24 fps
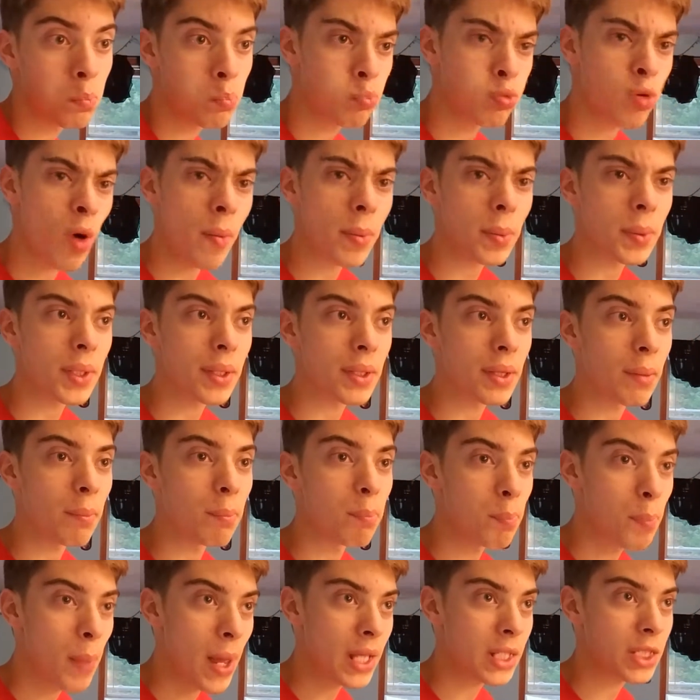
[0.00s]
probably the
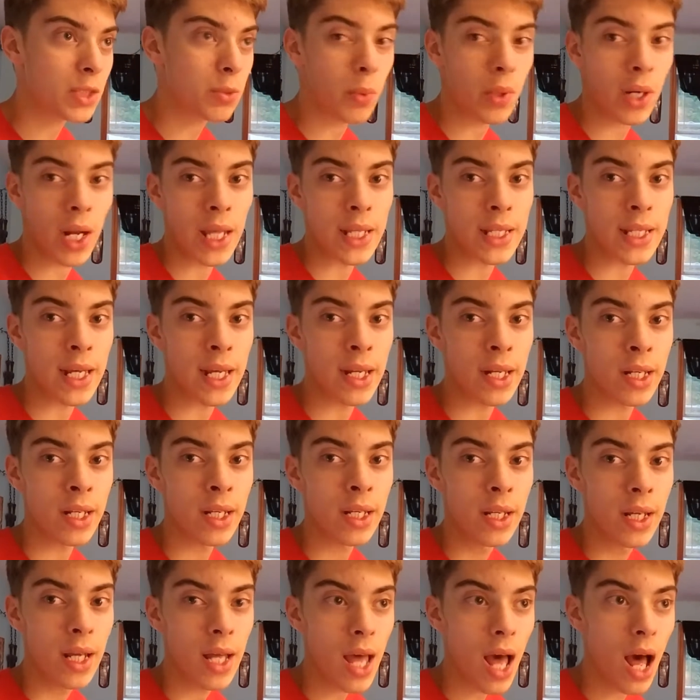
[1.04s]
best one I did.
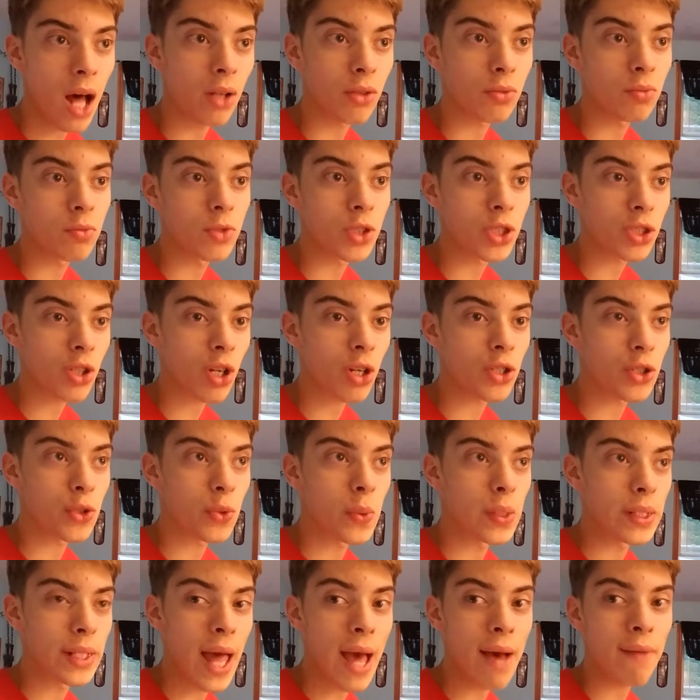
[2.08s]
I'll start
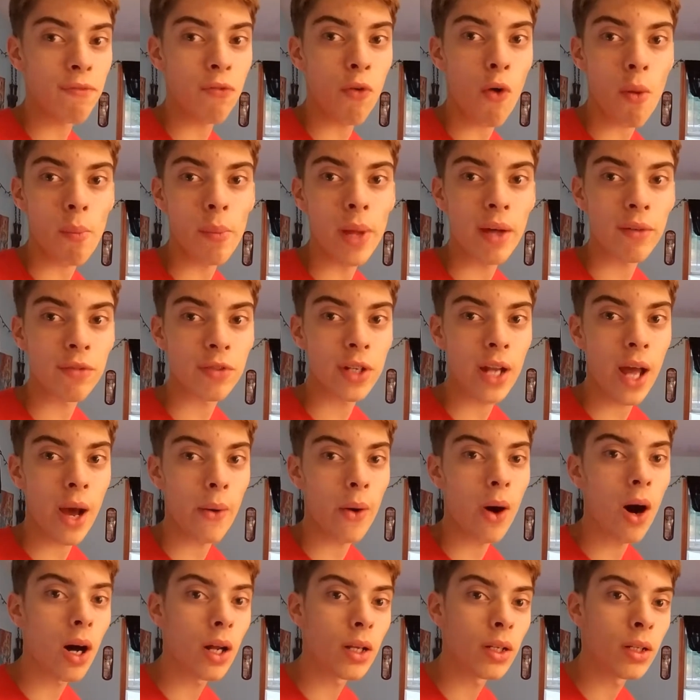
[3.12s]
doing that format for now
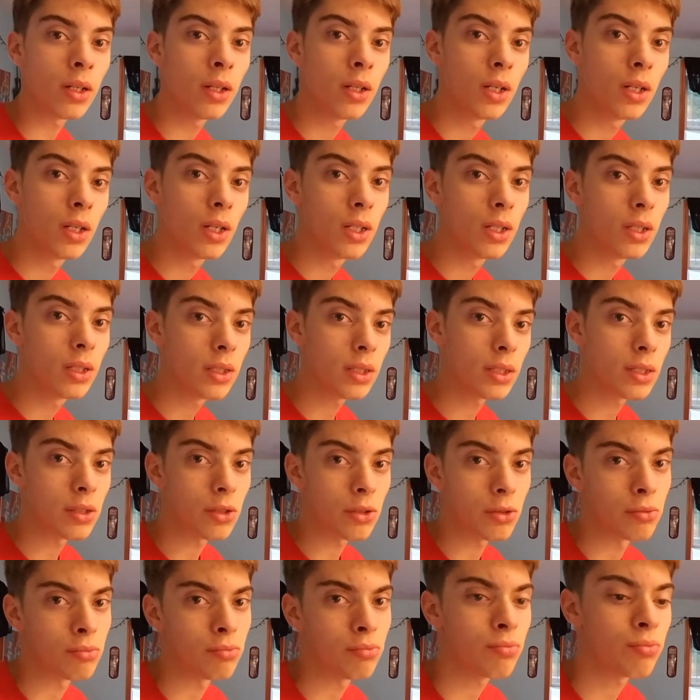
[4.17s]
on.
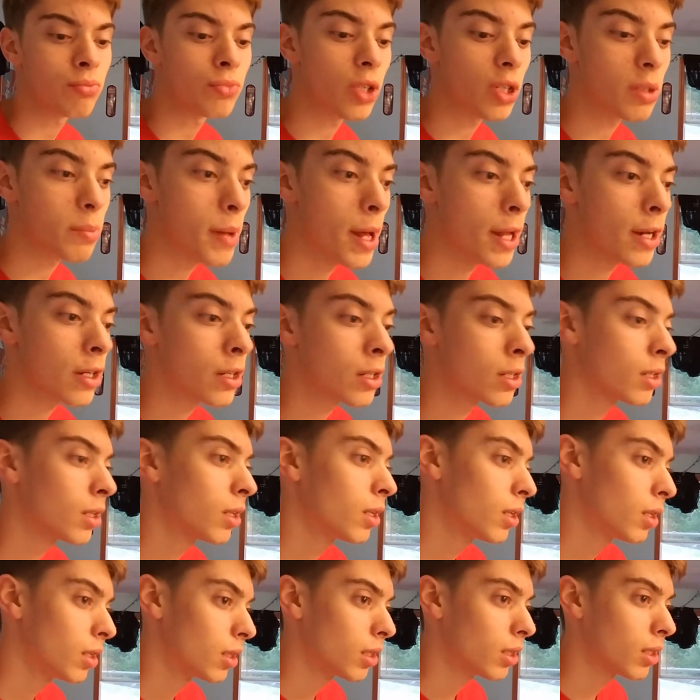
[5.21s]
It'll look better.
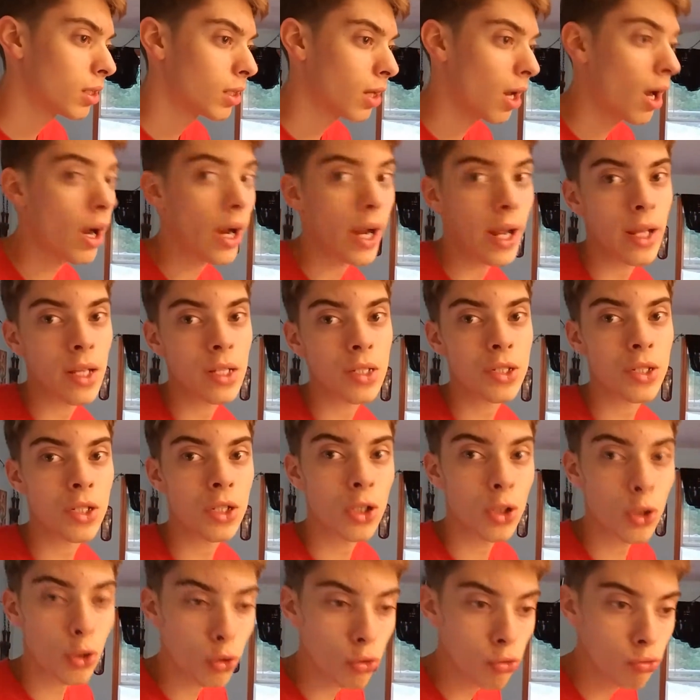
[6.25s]
All right,
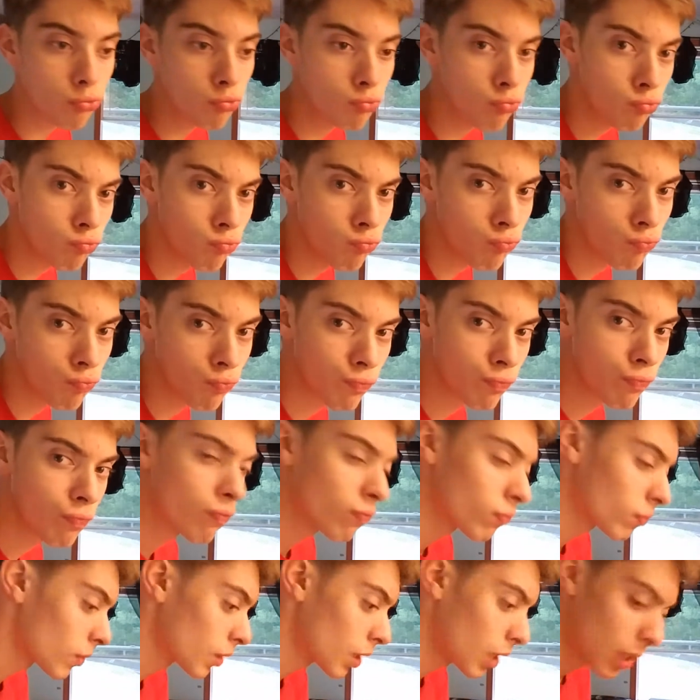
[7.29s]
so
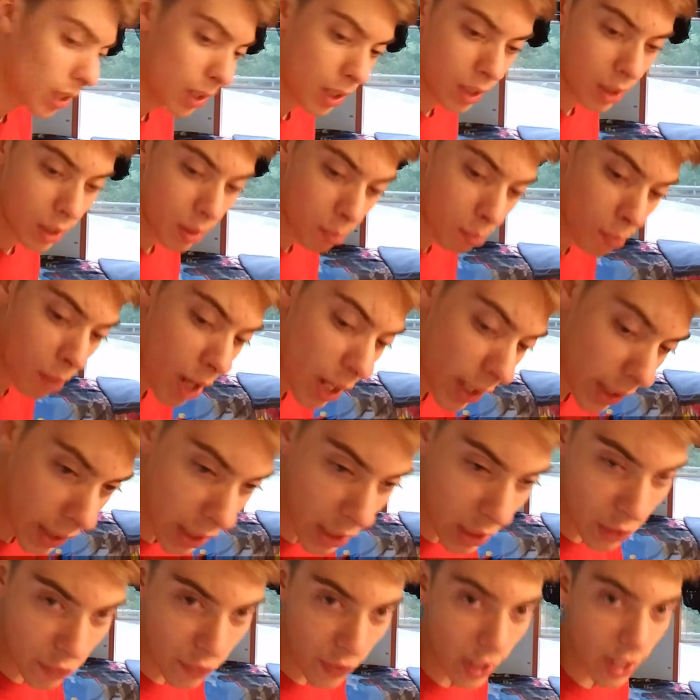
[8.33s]
Mario
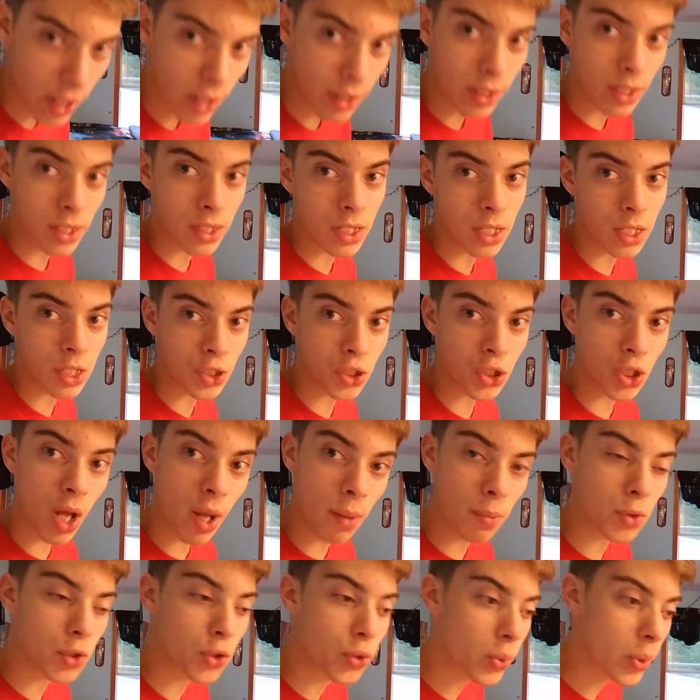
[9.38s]
Knex fan is gonna
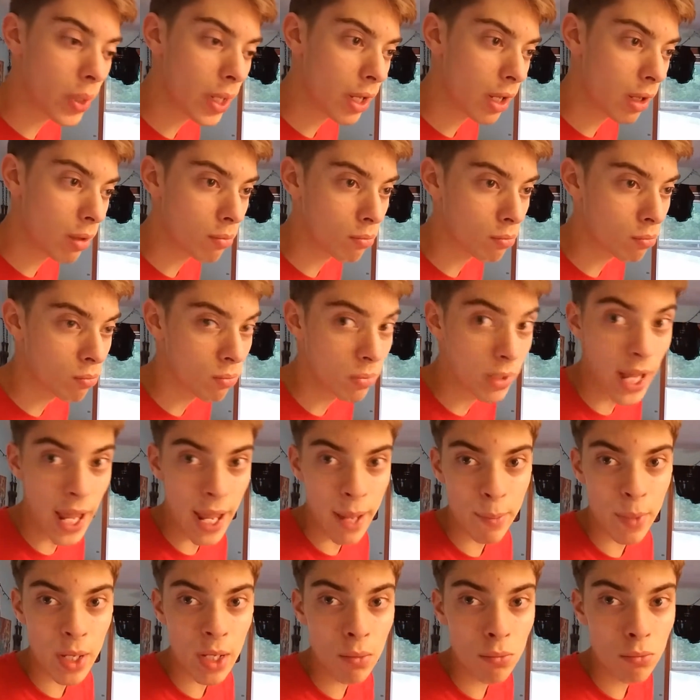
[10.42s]
stop doing
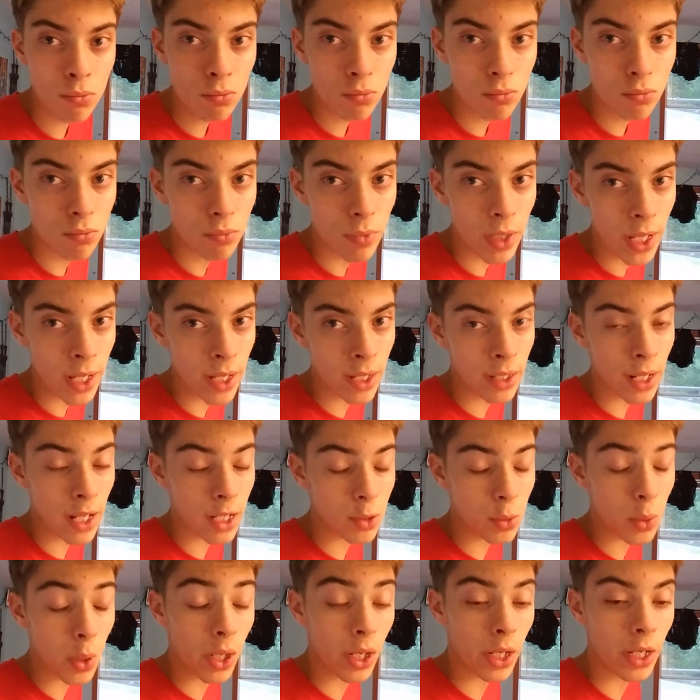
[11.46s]
gaming, and that's
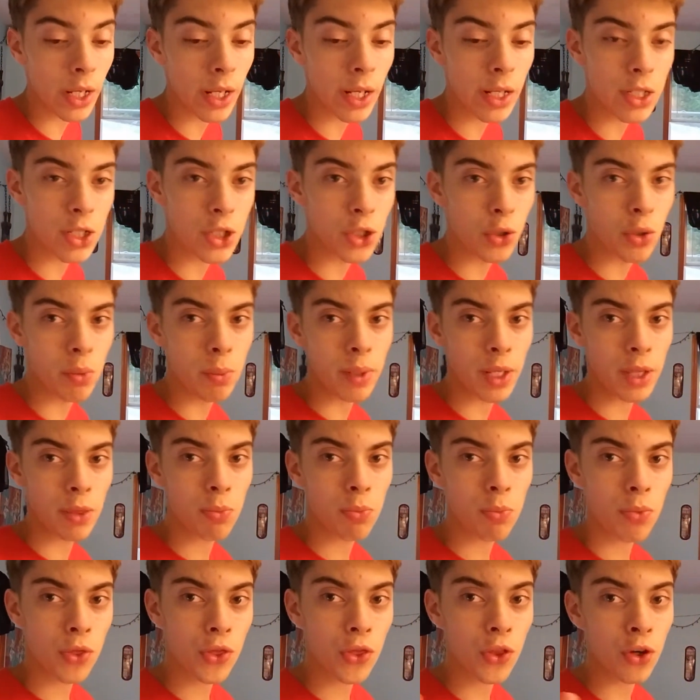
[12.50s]
what I'm gonna get to in my
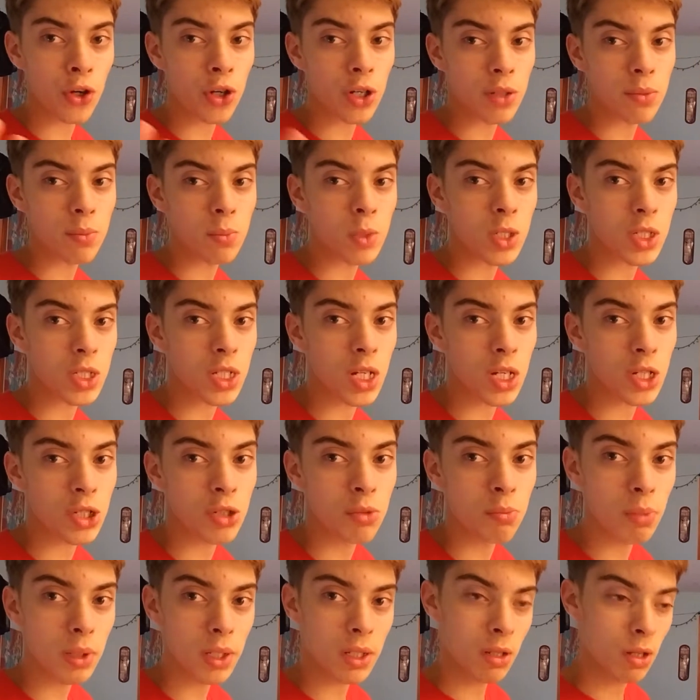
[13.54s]
third discussion.
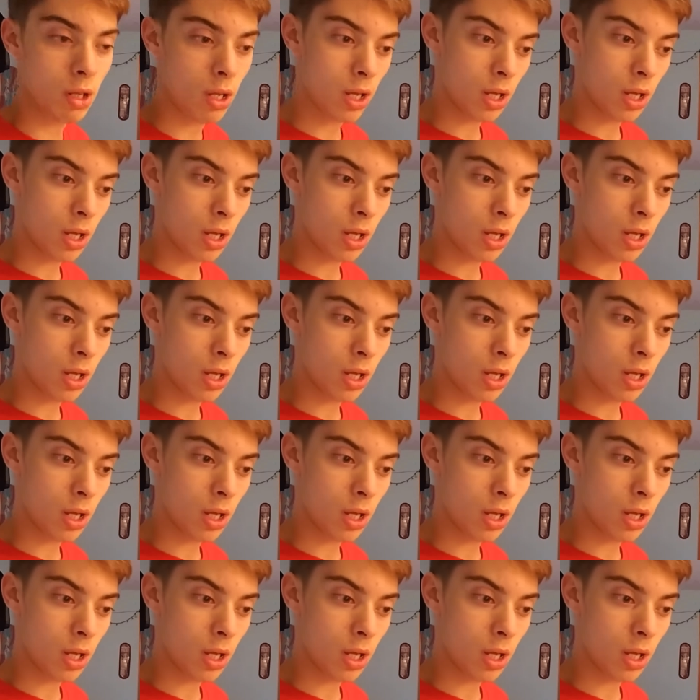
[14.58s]
But